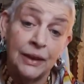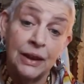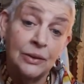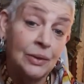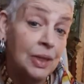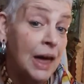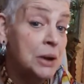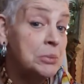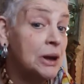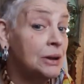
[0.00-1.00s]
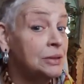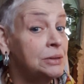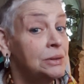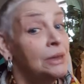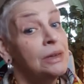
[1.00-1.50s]
and I know a lot about
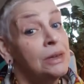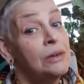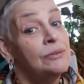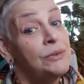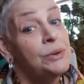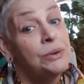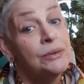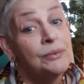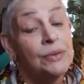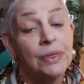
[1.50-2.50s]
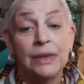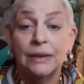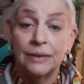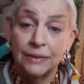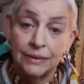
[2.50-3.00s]
a few different
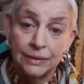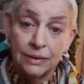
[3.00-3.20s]
things,